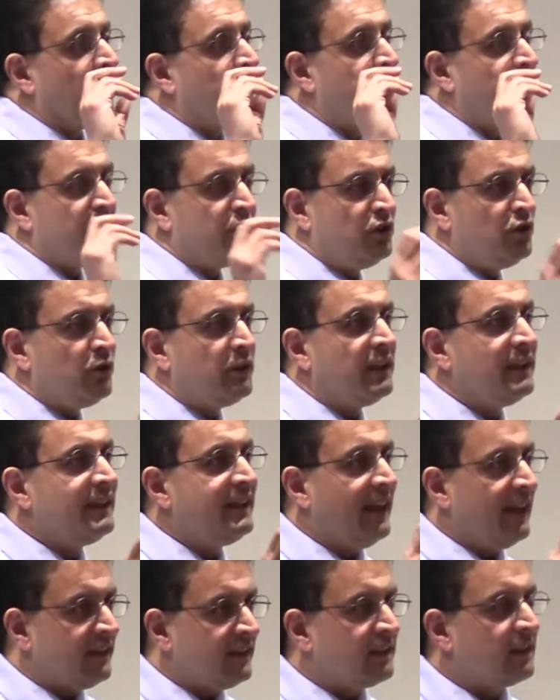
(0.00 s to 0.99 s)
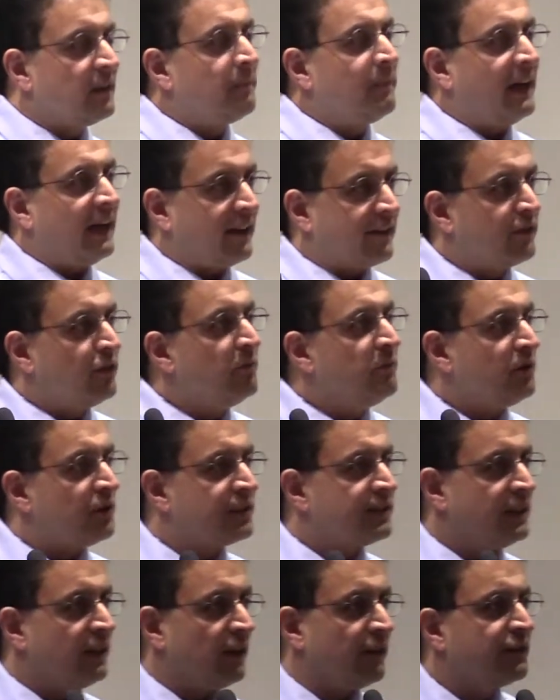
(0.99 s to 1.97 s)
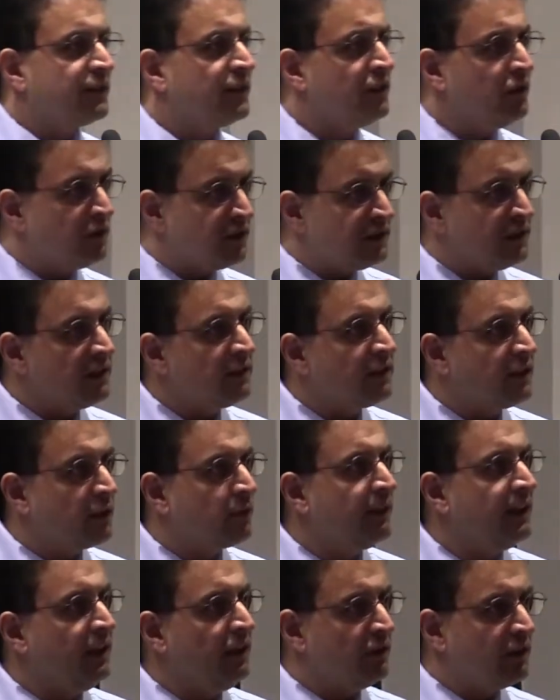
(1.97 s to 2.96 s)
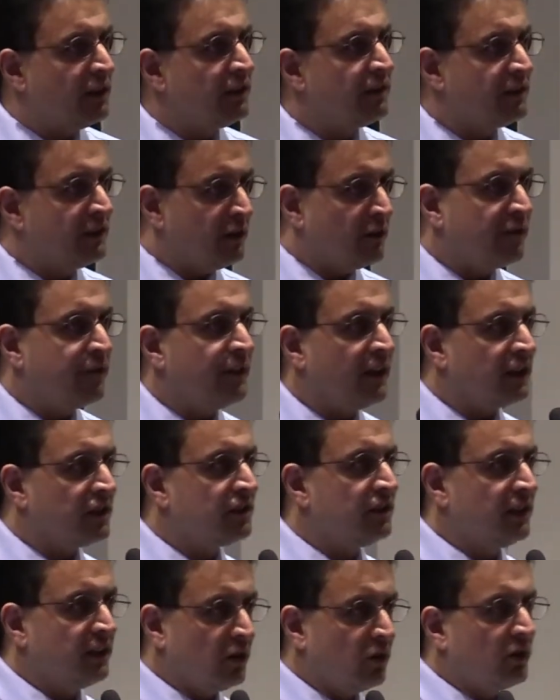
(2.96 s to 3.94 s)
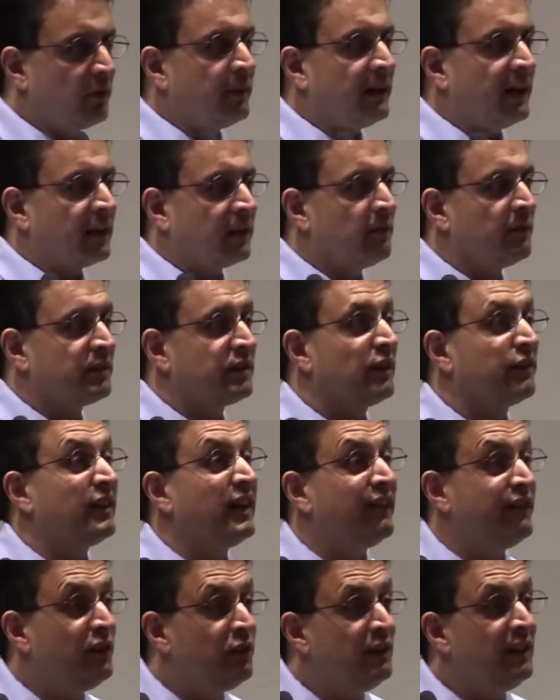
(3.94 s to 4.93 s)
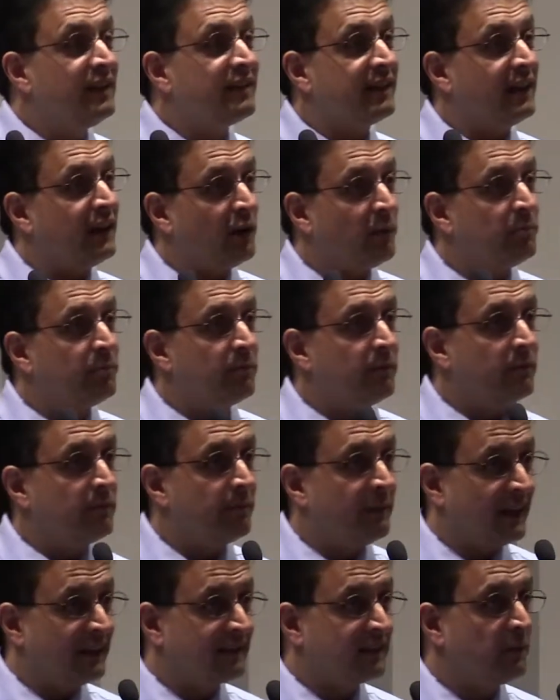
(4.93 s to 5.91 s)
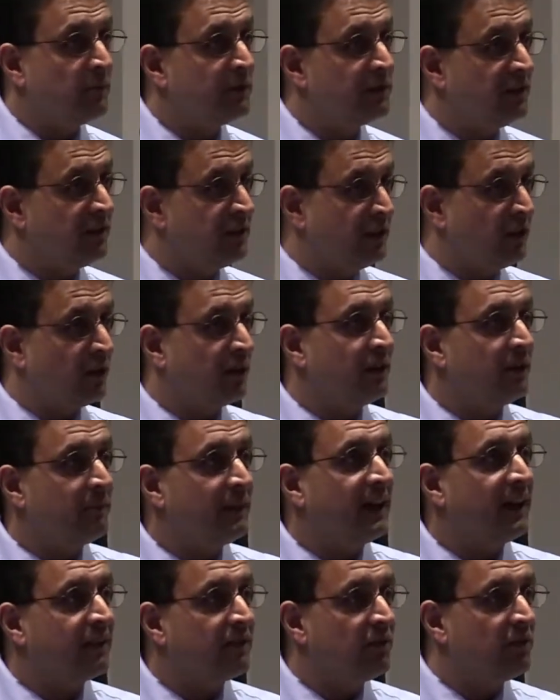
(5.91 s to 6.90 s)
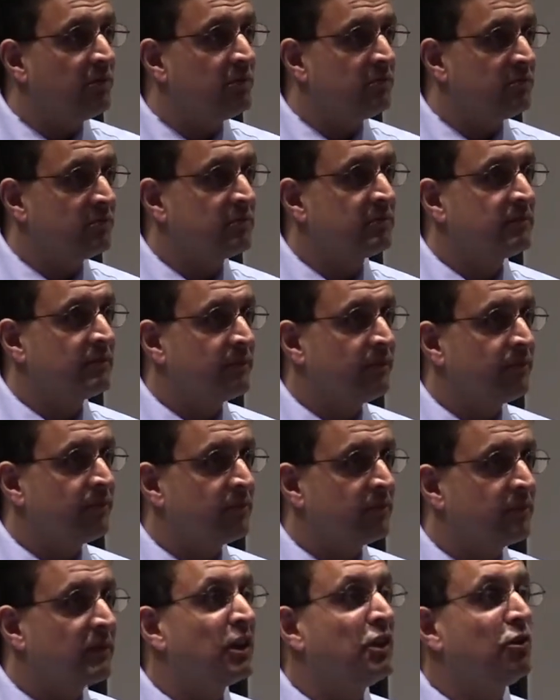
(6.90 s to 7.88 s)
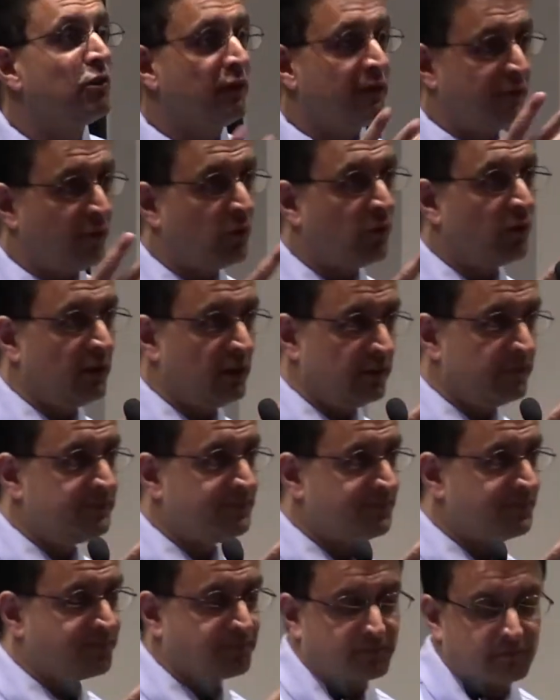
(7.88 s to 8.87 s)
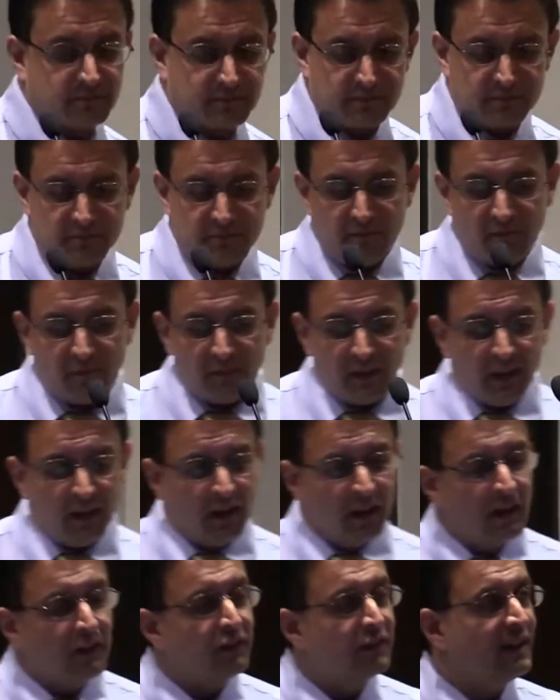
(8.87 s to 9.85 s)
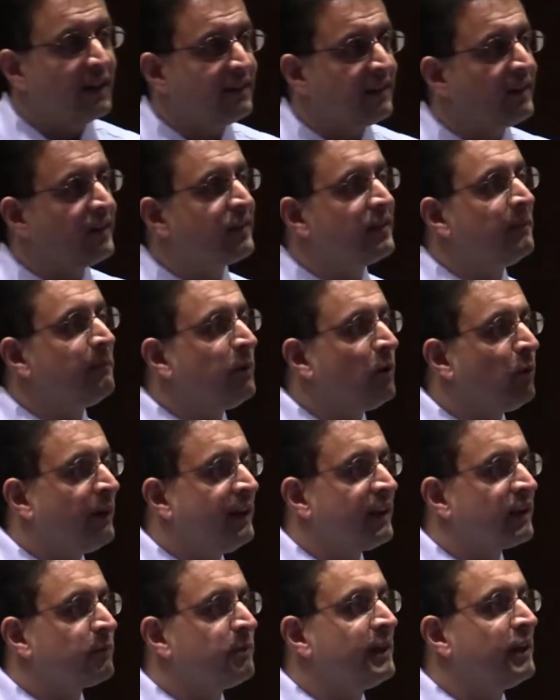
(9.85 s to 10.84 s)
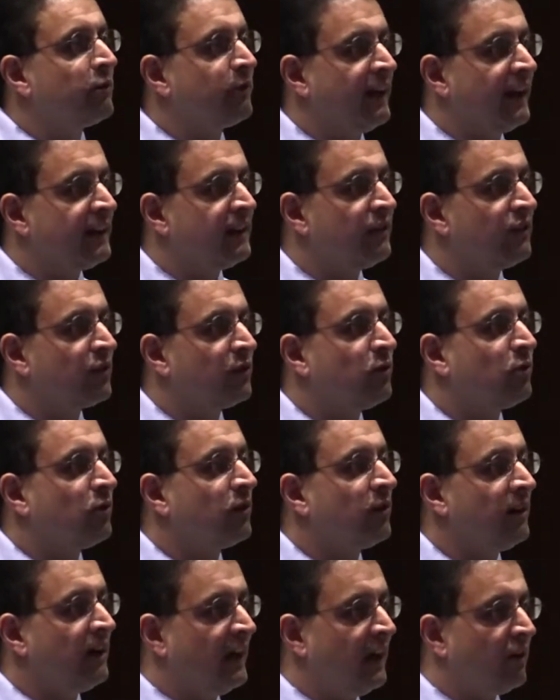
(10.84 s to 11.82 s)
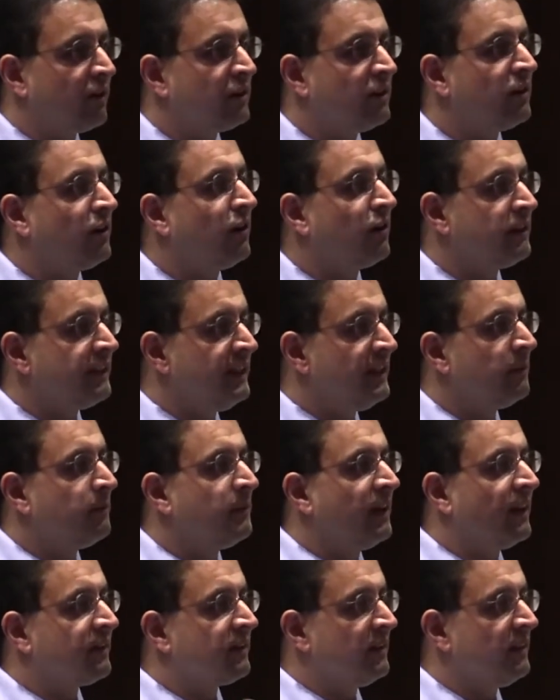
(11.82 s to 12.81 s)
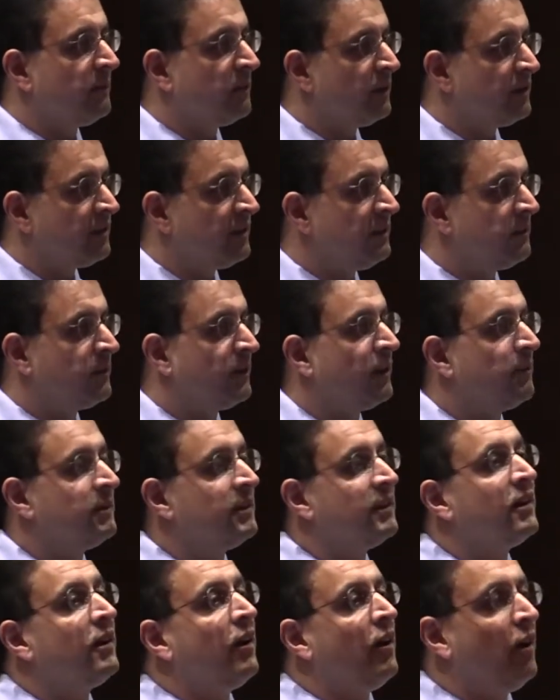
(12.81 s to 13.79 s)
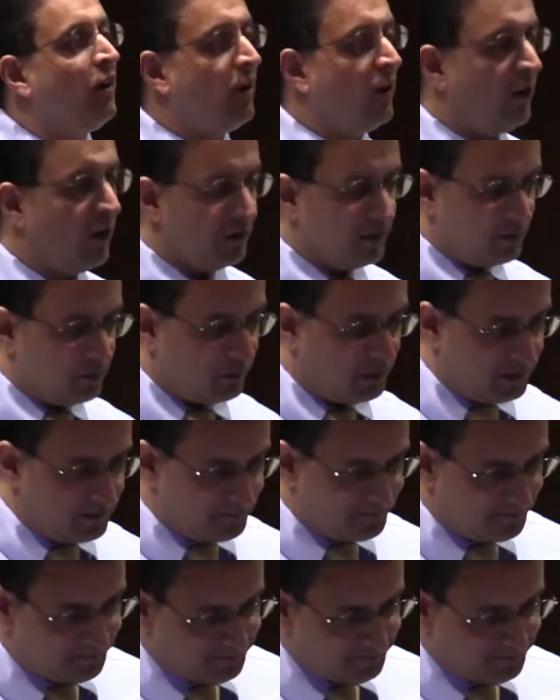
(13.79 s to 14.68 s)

but you can get to the bathroom yourself. So you're still a 3. You can still function and go to the bathroom yourself. If you need help by someone to go to the bathroom, you're a 4. So that's a simple way to explain a Rankin score, alcohol, EMS, and the emergency department all in one.